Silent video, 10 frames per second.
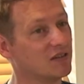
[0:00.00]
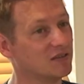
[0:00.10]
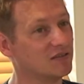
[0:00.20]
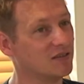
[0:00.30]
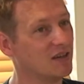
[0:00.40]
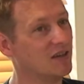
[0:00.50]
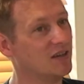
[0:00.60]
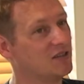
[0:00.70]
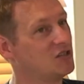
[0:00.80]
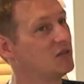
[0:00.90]
And
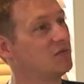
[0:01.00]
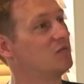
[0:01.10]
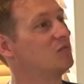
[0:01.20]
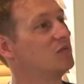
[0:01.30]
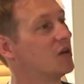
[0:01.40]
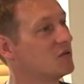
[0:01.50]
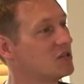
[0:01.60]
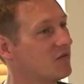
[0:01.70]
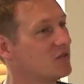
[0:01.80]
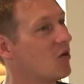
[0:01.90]
she, when
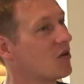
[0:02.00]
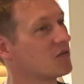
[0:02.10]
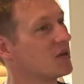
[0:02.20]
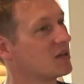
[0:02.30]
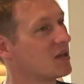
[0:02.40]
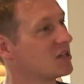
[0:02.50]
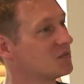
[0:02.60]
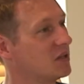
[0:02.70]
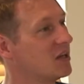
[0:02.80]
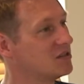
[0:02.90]
you have no other
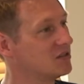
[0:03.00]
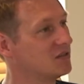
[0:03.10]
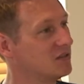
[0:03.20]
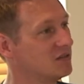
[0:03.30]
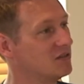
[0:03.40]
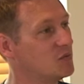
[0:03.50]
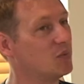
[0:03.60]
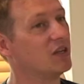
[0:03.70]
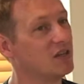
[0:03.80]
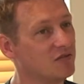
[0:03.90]
explanation and you
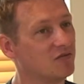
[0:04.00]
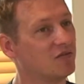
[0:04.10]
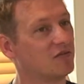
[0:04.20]
believe